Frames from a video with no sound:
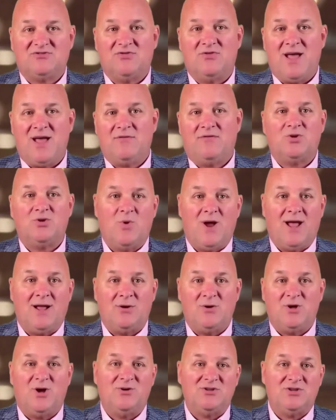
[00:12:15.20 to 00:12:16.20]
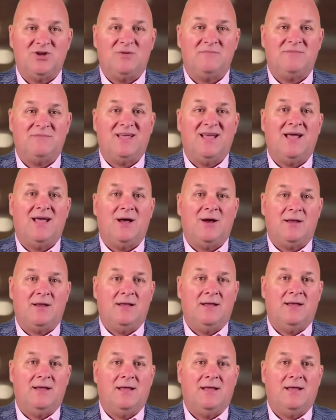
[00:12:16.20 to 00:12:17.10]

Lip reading: do not require long-term care,